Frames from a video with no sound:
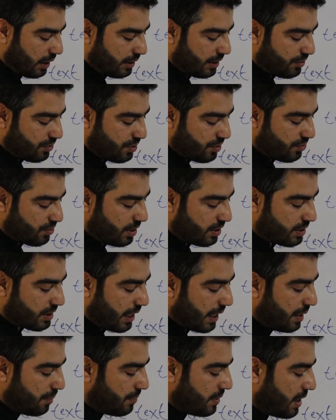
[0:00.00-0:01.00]
This is the
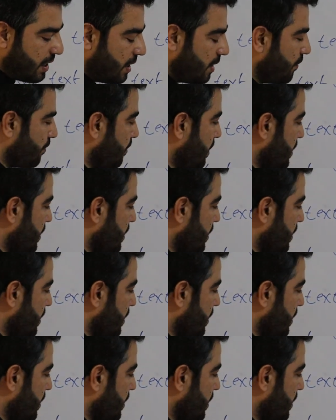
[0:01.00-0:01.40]
time they have